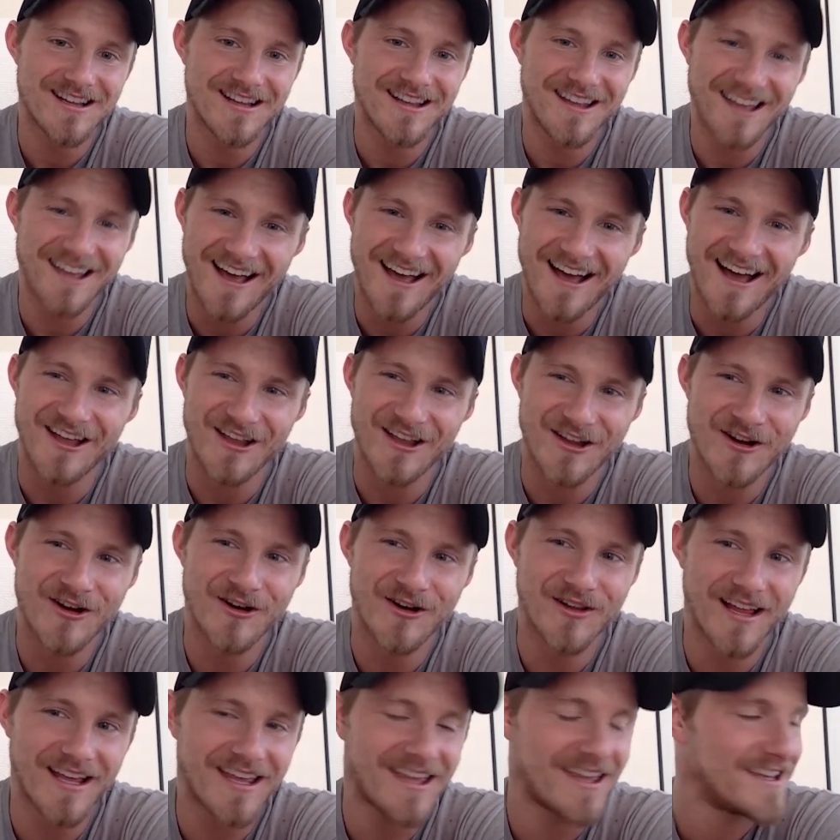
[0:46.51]
Just, yeah, you
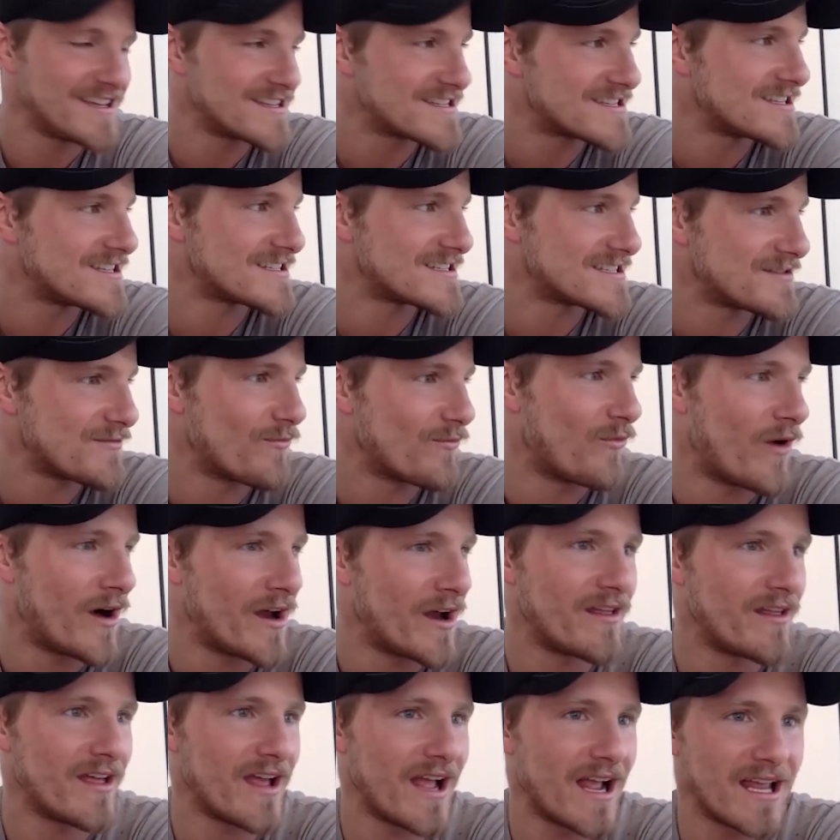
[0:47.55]
know, like he's just
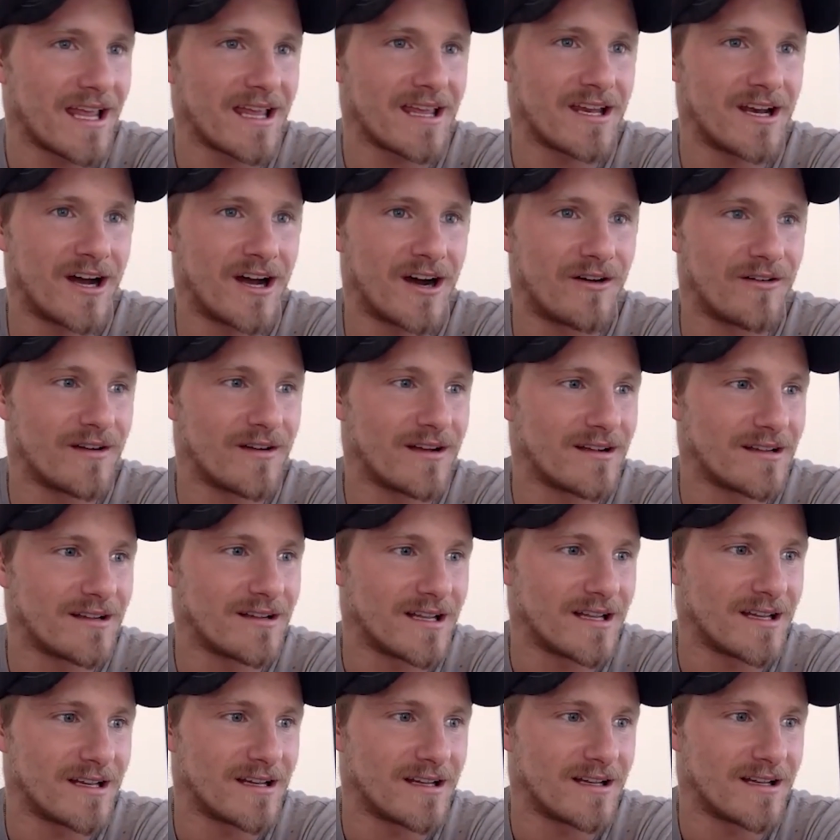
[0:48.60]
one, you know,
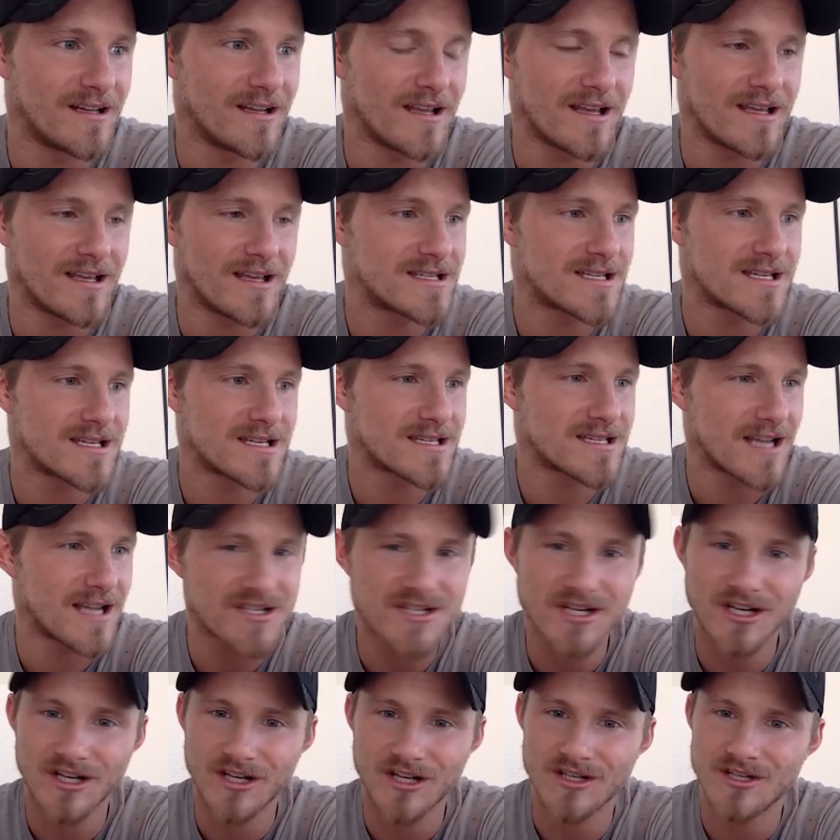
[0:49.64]
he's just
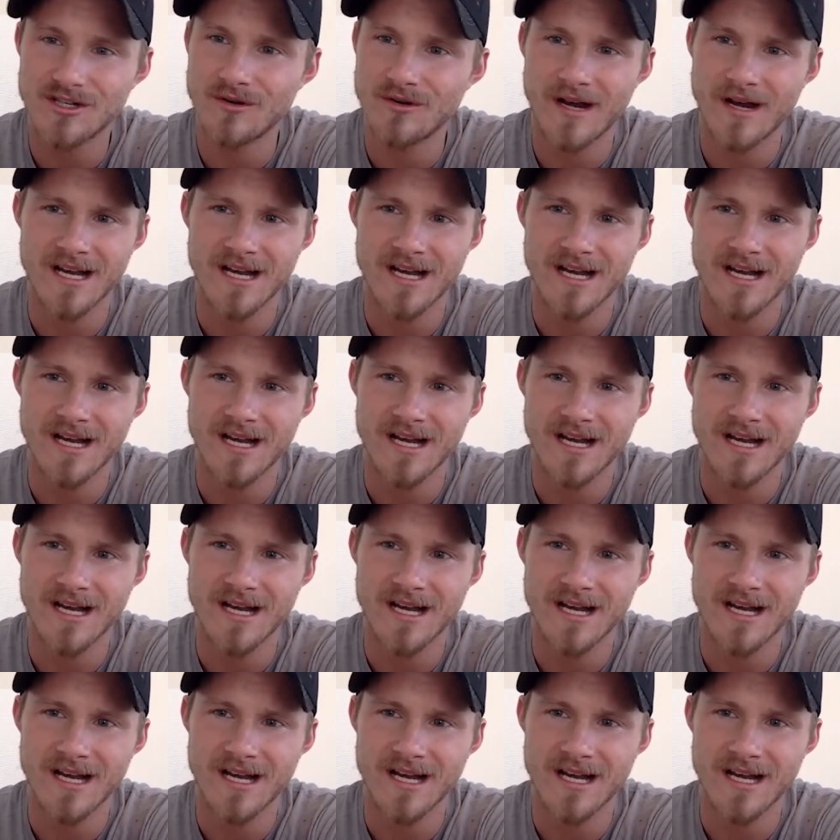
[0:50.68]
such a good dude.